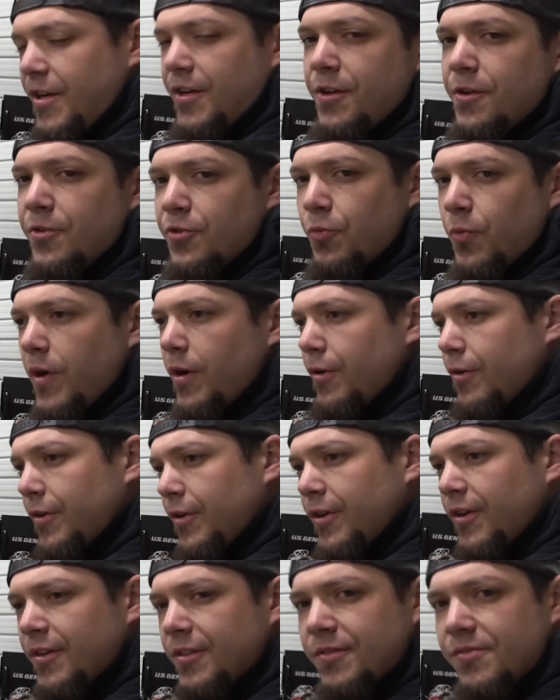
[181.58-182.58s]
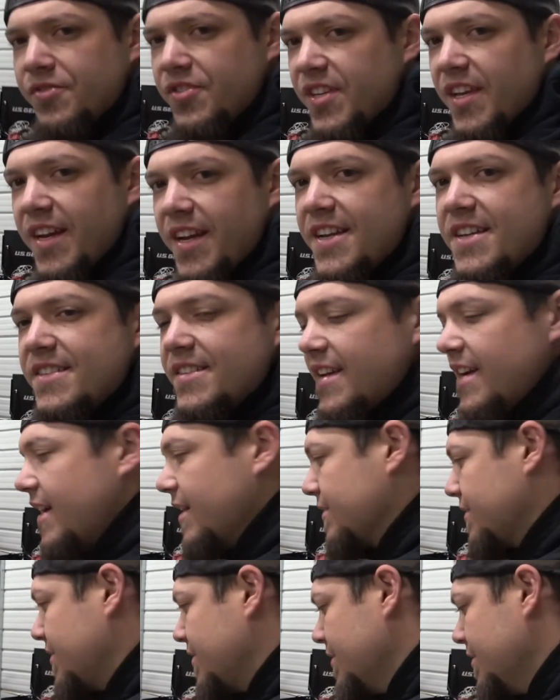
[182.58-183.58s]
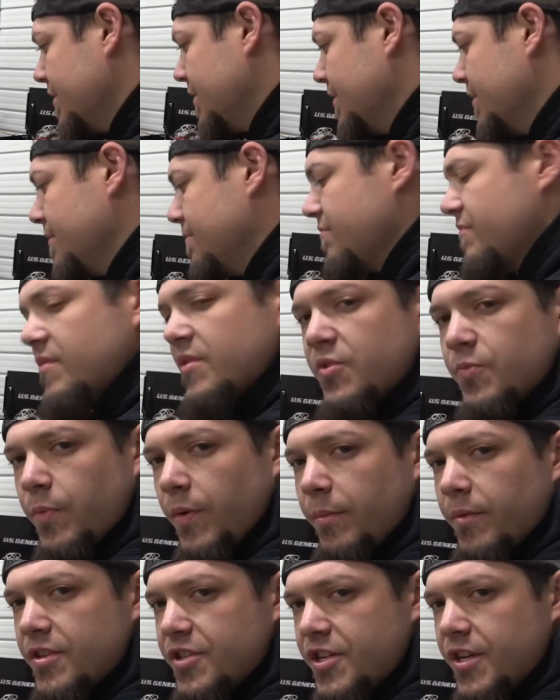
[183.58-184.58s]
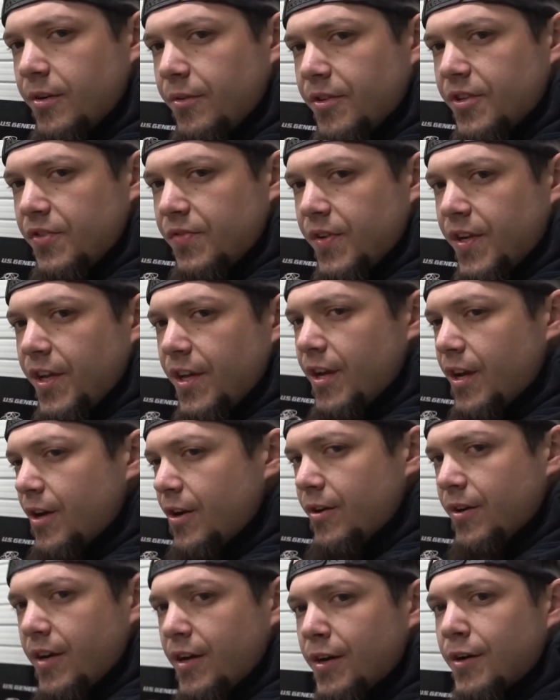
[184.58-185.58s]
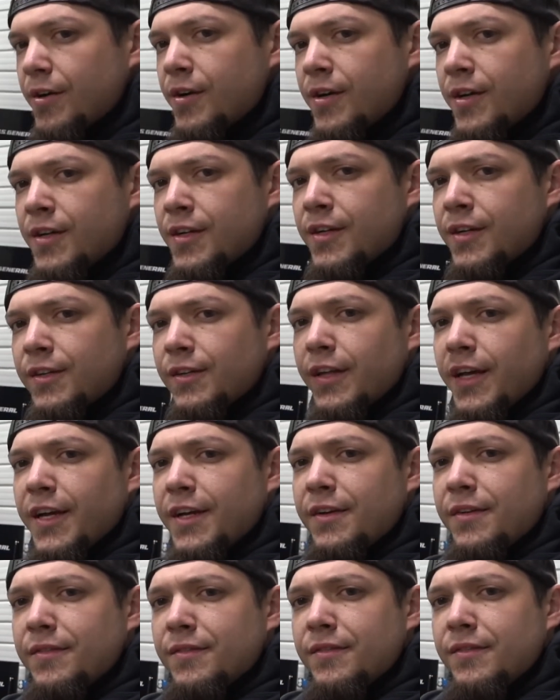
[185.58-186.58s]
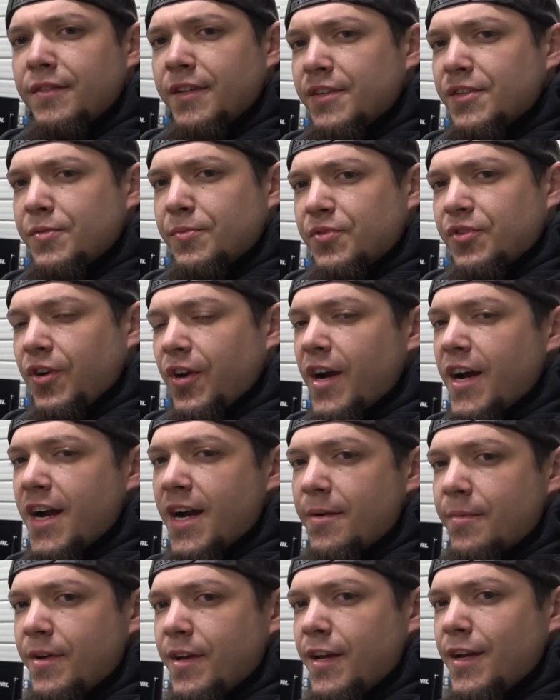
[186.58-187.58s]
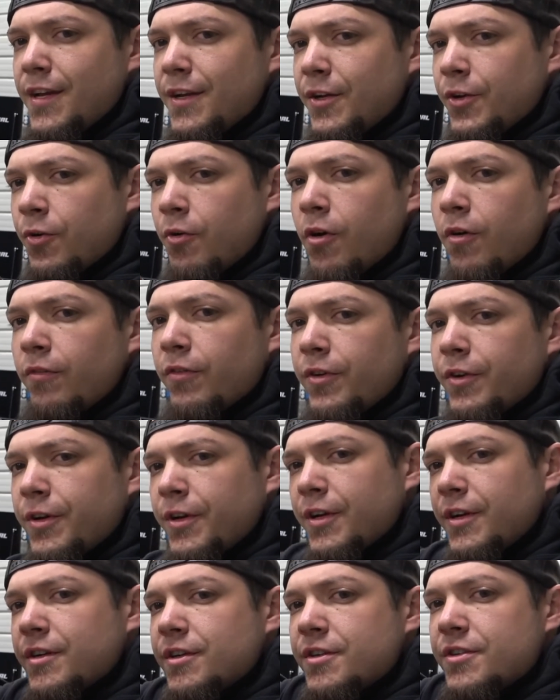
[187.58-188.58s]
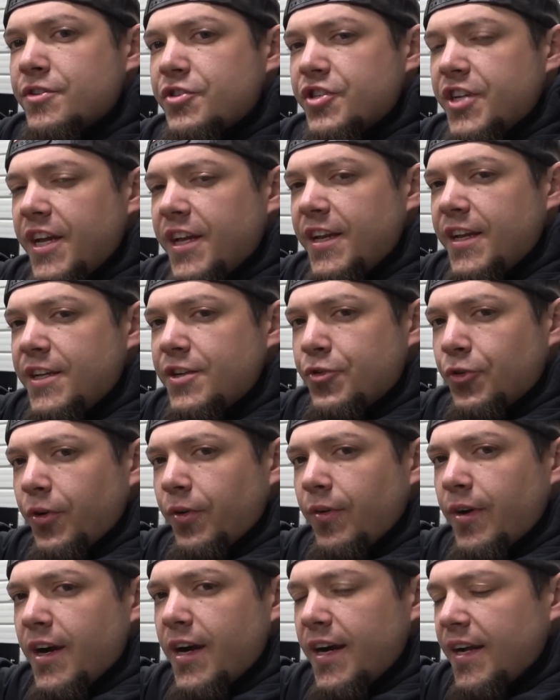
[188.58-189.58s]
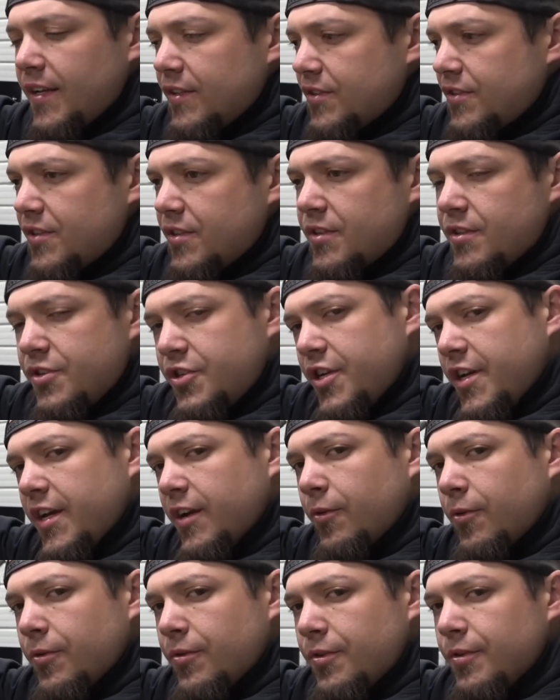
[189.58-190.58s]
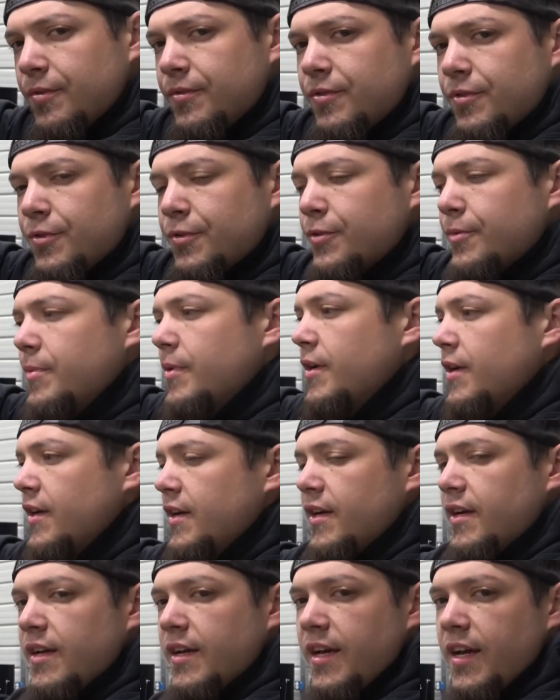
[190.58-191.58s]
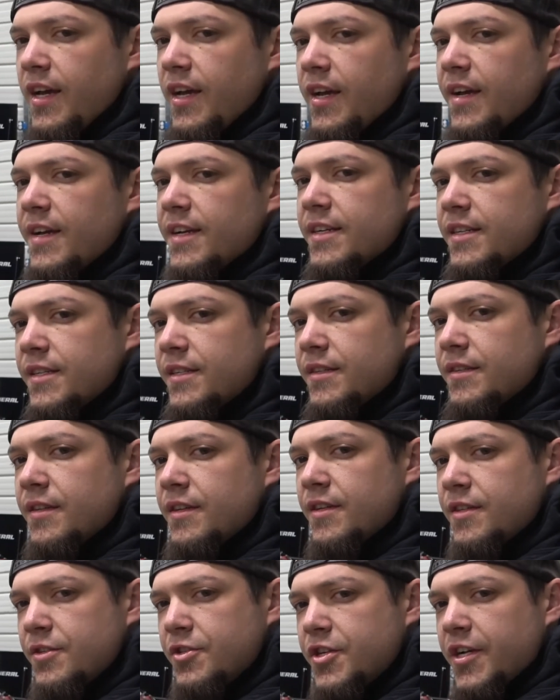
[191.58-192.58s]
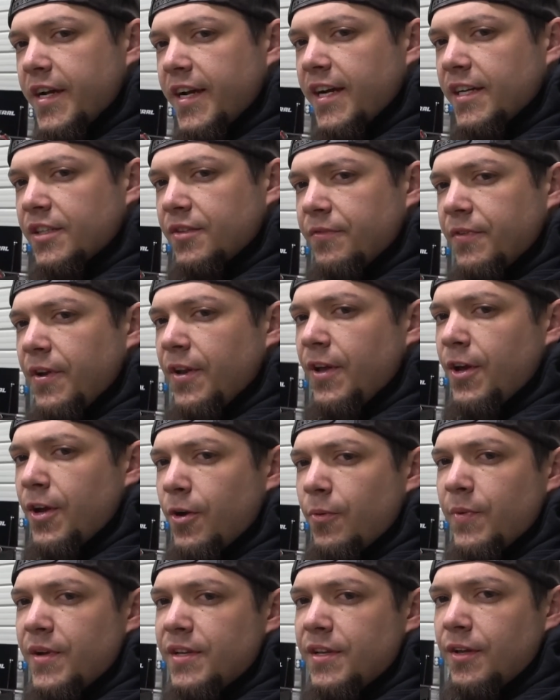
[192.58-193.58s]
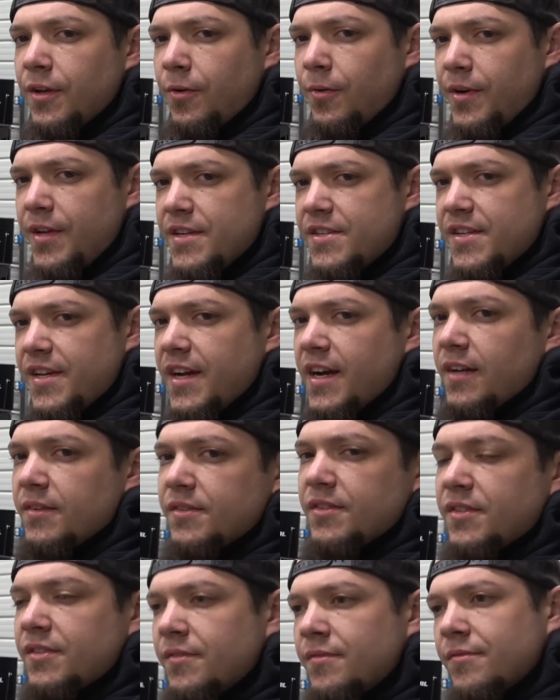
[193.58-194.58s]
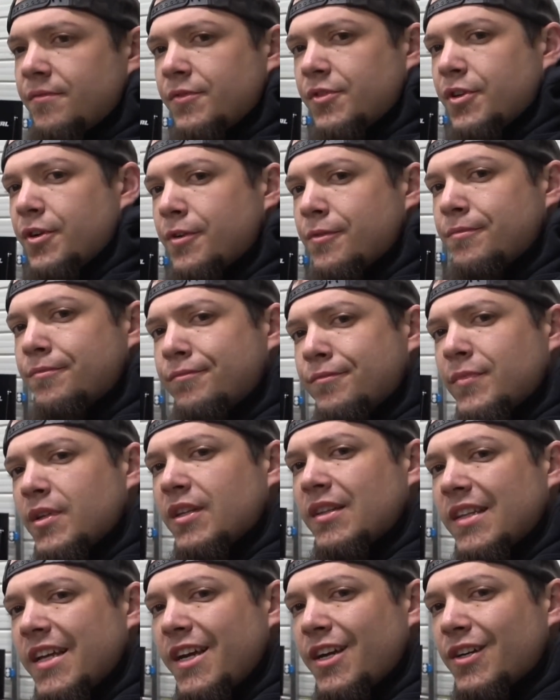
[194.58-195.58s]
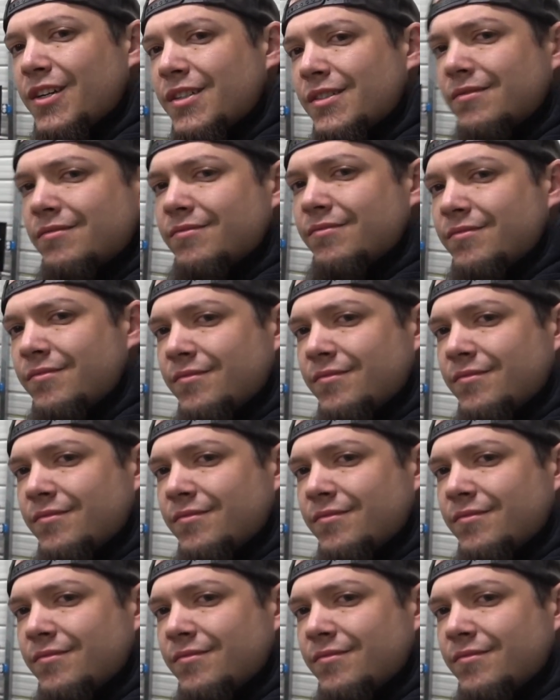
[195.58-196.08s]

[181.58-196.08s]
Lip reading: can use a welder or a set of easy outs. That's pretty much it on this video. Like and subscribe and go over to JD Joyride's channel on YouTube and check out the video we did on easy outs. So, later.